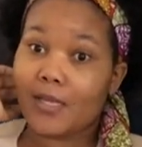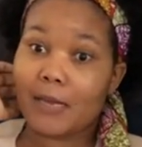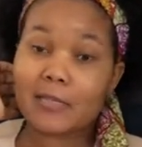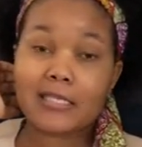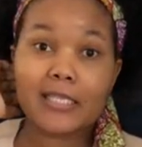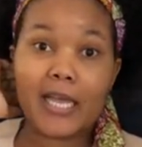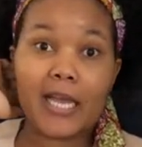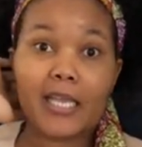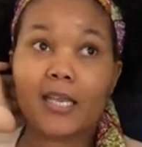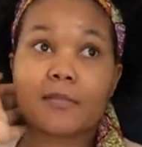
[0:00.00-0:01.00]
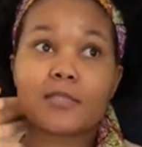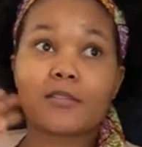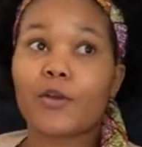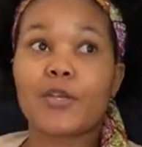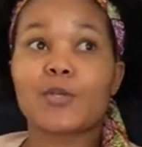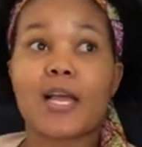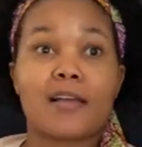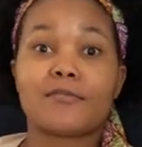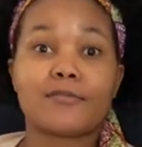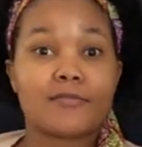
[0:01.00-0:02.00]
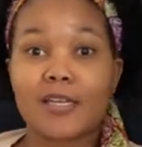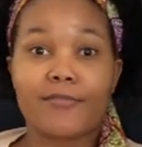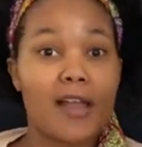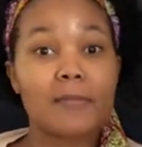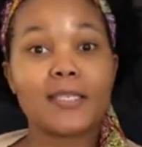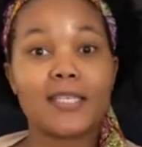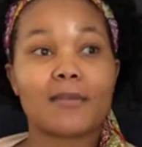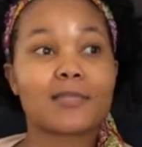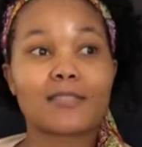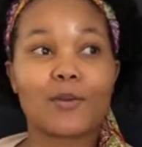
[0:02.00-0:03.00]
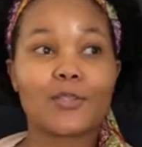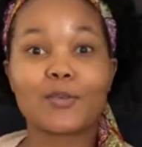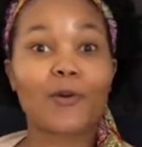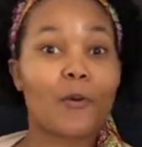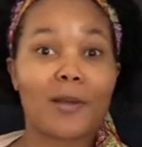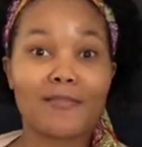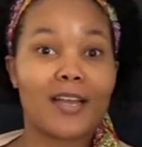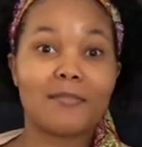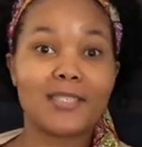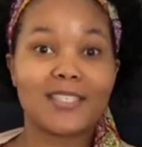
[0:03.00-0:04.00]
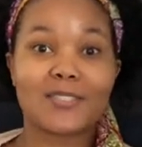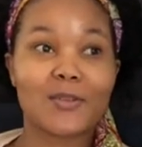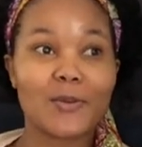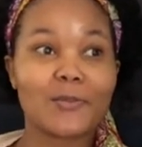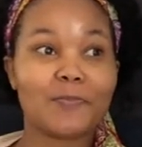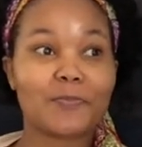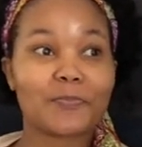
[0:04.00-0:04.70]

I'm still young and I'm still going to have a family. I'm still going to grow my family, so